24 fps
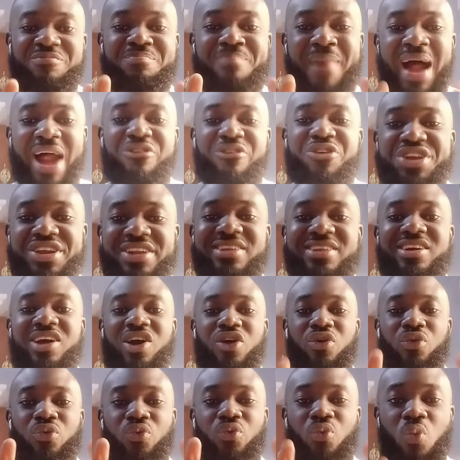marrying
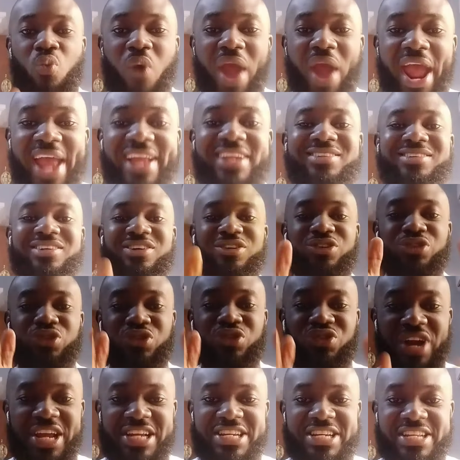when
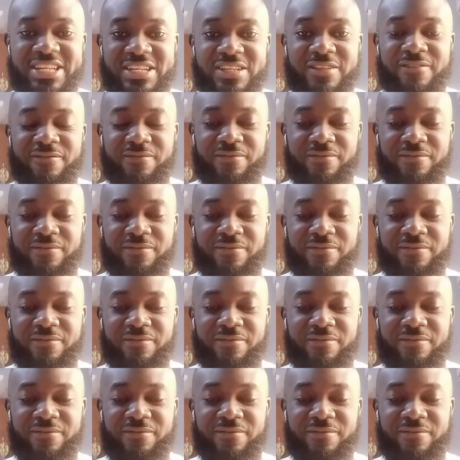ready.